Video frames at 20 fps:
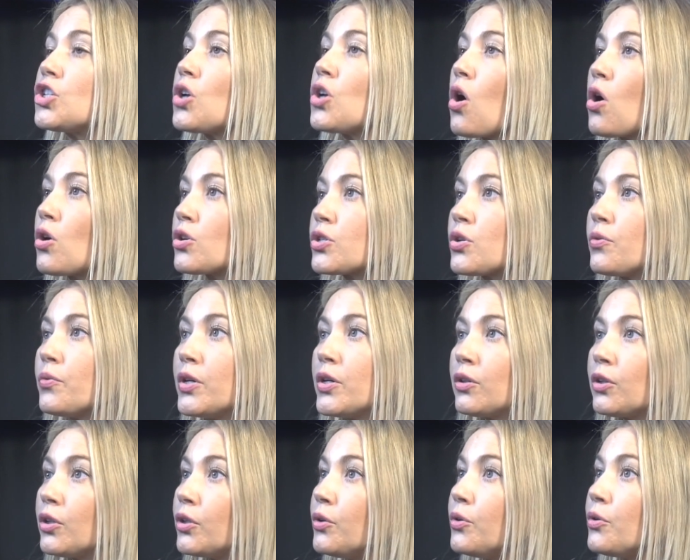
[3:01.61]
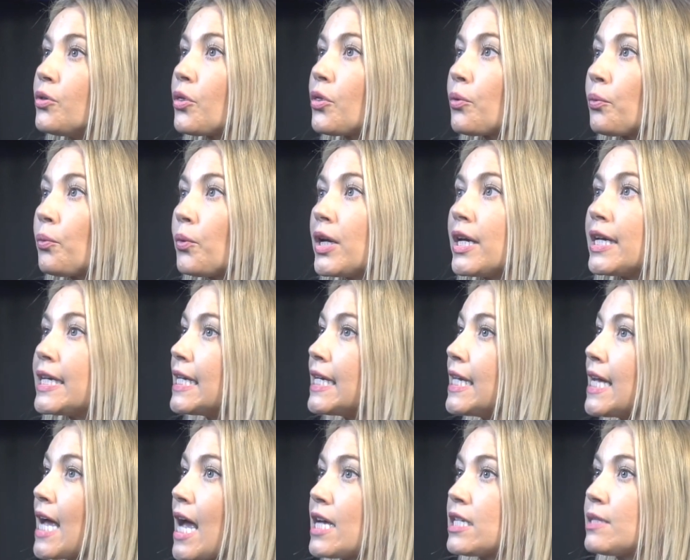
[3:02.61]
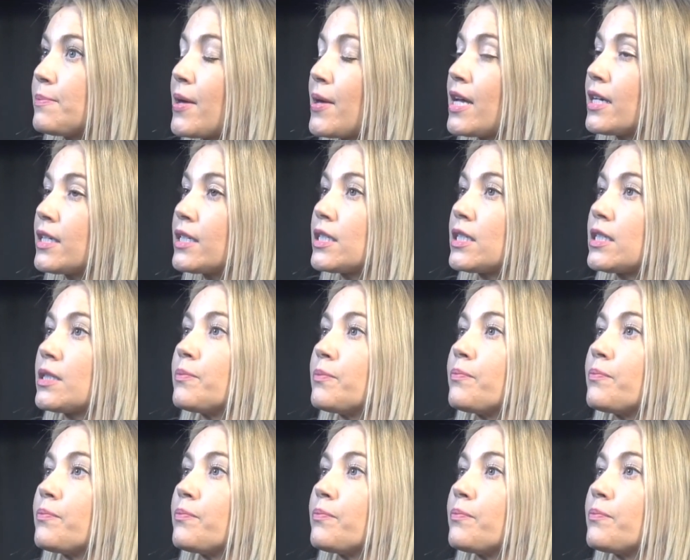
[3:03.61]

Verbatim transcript: should also include 3 key aspects.